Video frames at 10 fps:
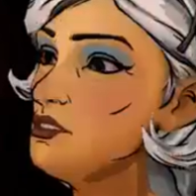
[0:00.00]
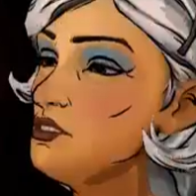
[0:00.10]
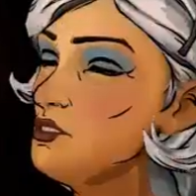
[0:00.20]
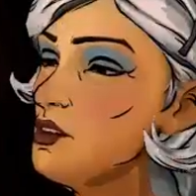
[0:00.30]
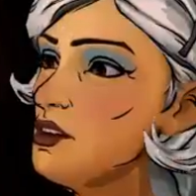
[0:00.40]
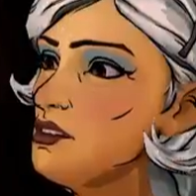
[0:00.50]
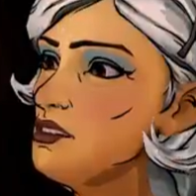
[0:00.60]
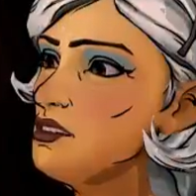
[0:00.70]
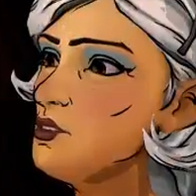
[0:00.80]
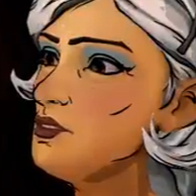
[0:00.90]
owner
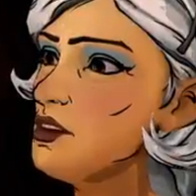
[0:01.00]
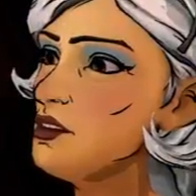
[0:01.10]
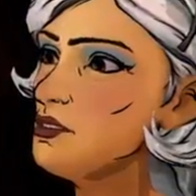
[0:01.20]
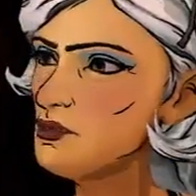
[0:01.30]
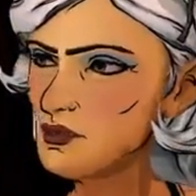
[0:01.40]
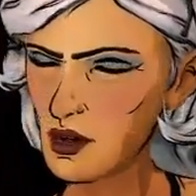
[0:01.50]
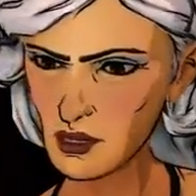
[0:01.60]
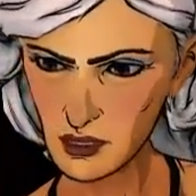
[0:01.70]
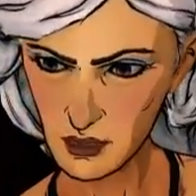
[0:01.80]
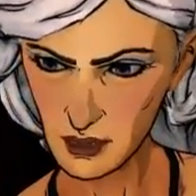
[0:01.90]
Georgie. Saki, the
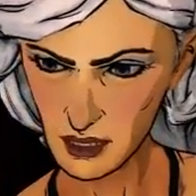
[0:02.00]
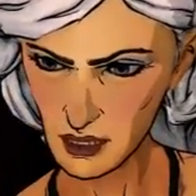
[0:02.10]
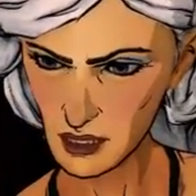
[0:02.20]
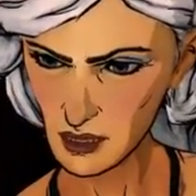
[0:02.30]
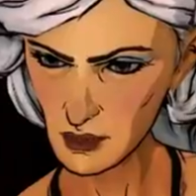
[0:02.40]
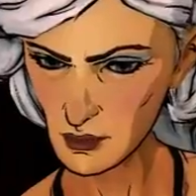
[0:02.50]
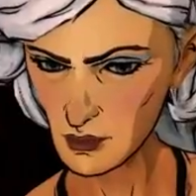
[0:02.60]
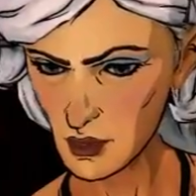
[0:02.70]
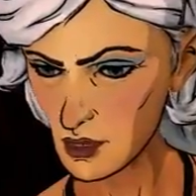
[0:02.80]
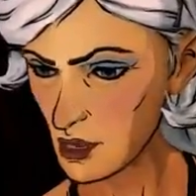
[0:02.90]
pudding, man.
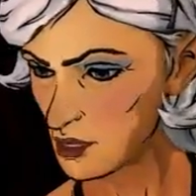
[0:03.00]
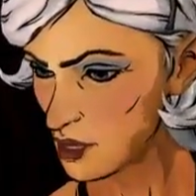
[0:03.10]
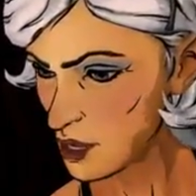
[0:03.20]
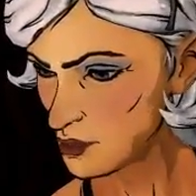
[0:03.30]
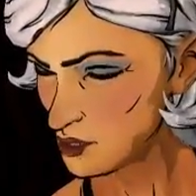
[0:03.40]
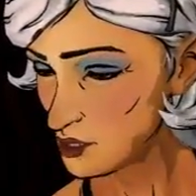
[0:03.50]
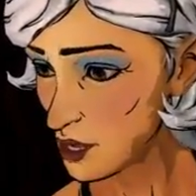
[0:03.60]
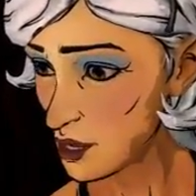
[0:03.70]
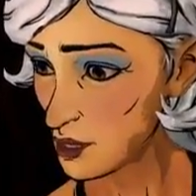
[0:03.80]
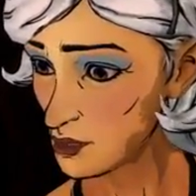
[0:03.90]
It's a crock of
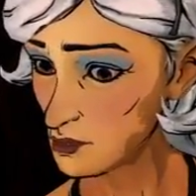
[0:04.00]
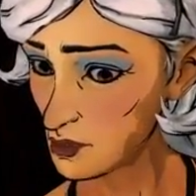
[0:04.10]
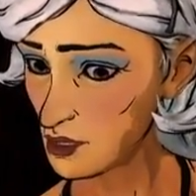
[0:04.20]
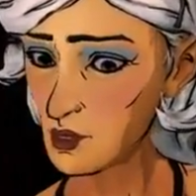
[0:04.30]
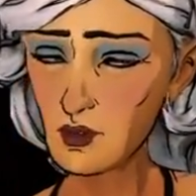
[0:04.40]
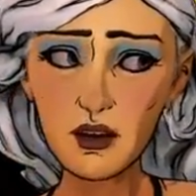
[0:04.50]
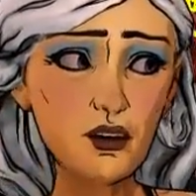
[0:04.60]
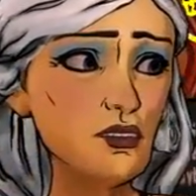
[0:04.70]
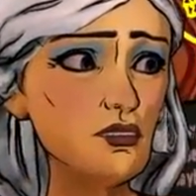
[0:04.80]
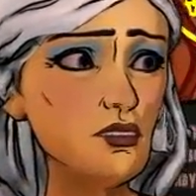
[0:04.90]
shit. That's how
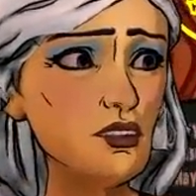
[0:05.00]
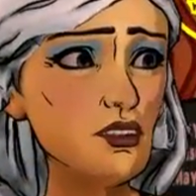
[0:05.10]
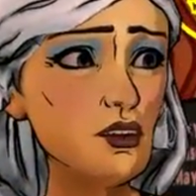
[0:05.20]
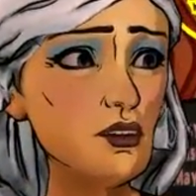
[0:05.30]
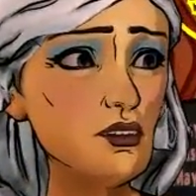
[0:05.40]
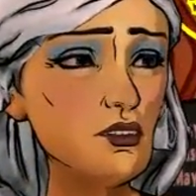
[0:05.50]
they kept her under their